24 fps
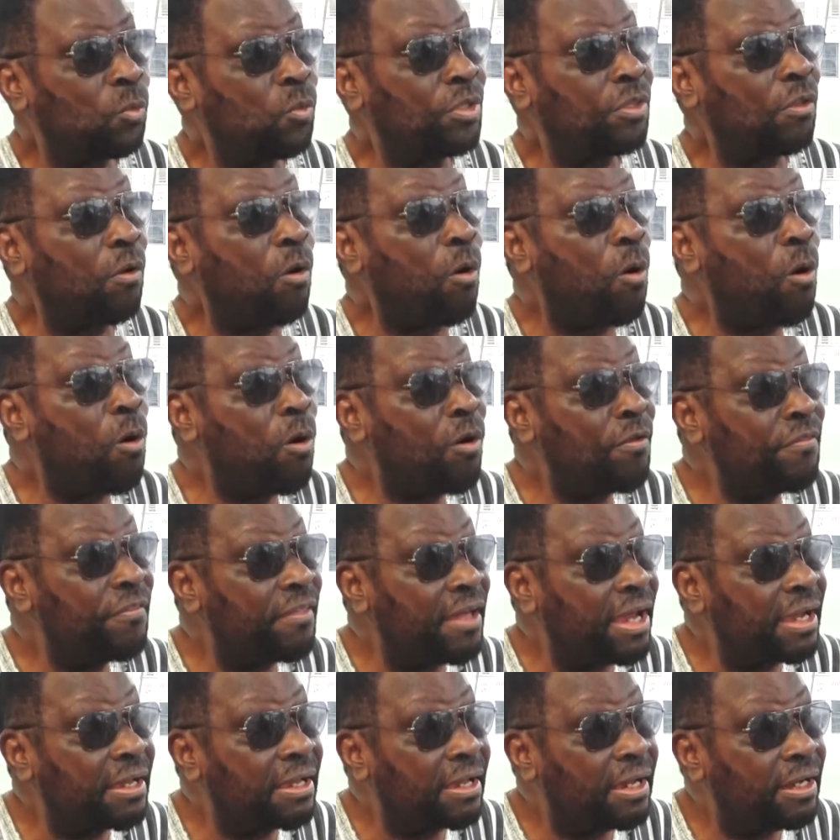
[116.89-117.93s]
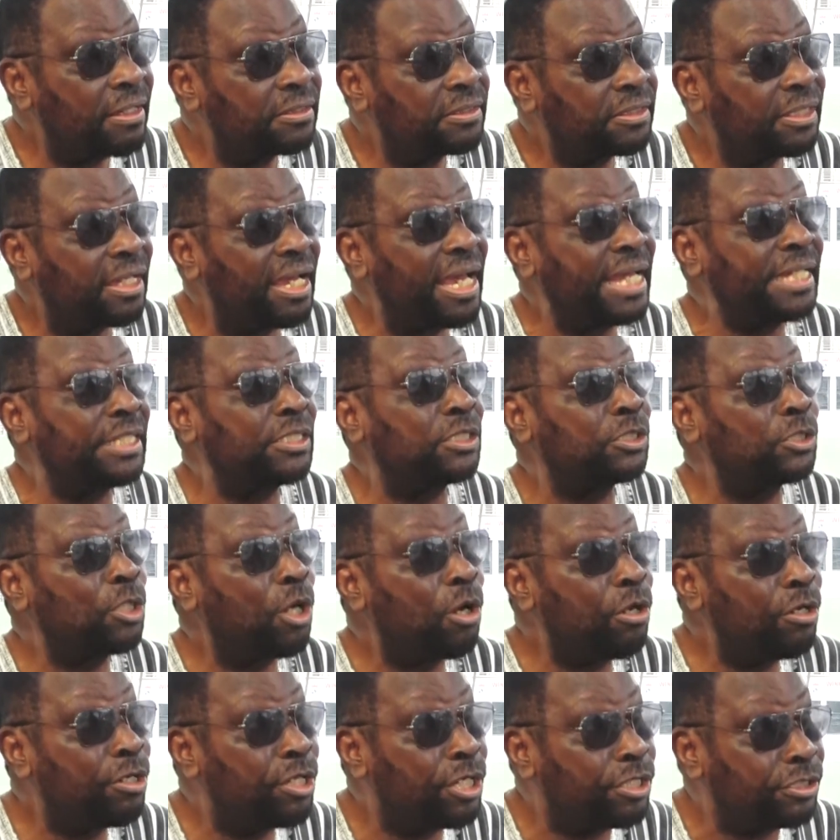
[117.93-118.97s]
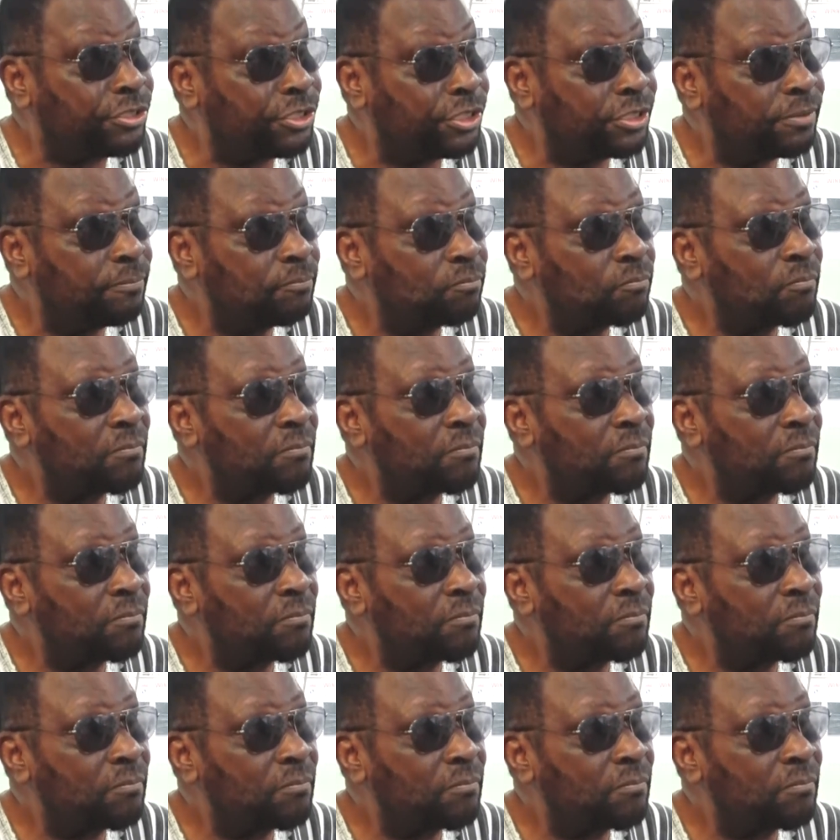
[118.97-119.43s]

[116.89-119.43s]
with all their culture and knowledge,